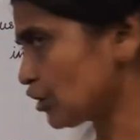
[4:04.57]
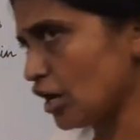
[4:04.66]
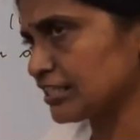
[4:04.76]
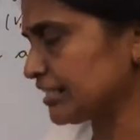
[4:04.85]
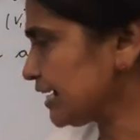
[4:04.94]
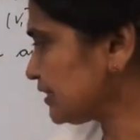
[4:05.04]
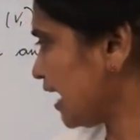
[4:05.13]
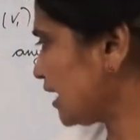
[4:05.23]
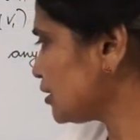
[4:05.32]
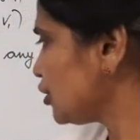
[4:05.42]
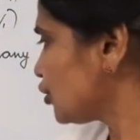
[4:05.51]
not say
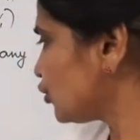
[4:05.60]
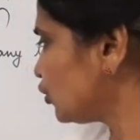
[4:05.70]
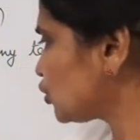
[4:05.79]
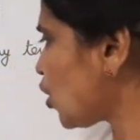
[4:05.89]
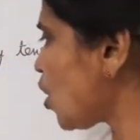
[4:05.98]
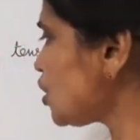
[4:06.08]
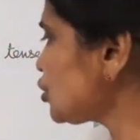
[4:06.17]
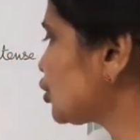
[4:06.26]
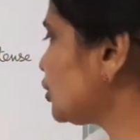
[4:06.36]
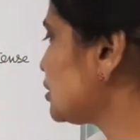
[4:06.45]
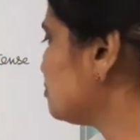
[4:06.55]
that. You don't
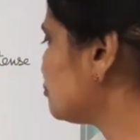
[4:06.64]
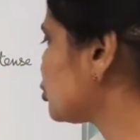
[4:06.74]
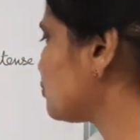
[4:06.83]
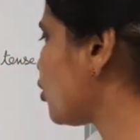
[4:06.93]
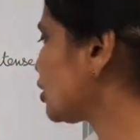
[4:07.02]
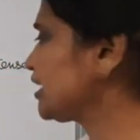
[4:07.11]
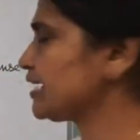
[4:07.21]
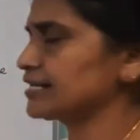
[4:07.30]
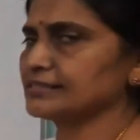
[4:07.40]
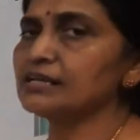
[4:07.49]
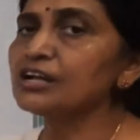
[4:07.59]
should smoke here
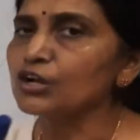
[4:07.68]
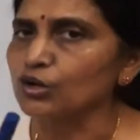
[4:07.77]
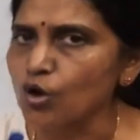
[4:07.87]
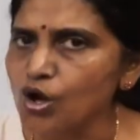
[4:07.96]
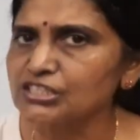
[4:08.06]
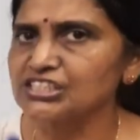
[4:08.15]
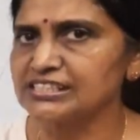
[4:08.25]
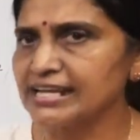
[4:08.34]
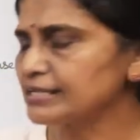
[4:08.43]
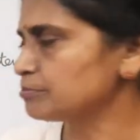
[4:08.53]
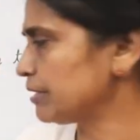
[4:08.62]
is a wrong
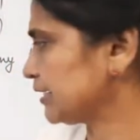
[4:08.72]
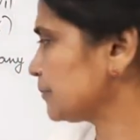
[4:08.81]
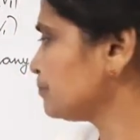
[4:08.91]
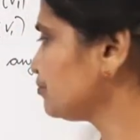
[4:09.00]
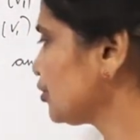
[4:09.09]
statement.